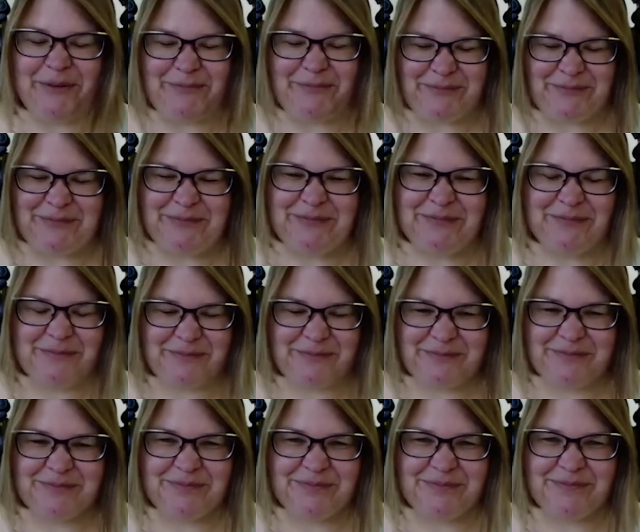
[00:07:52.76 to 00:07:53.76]
didn't have a
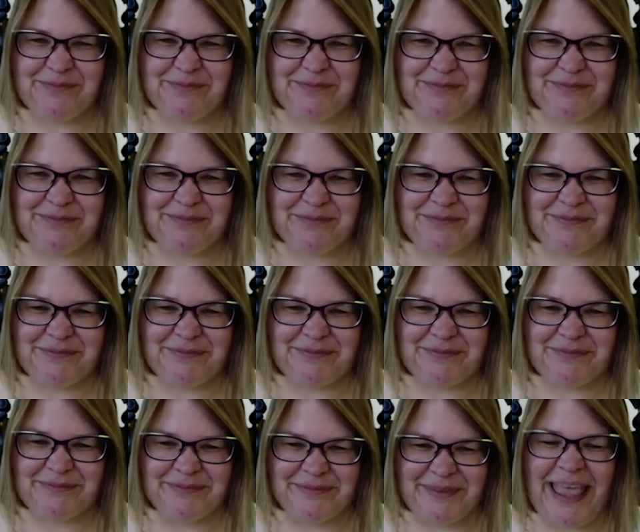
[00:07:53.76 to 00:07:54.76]
return address.
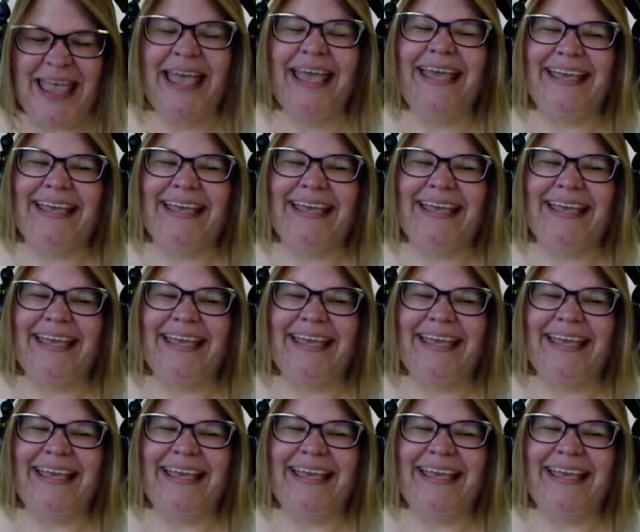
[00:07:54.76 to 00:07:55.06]
And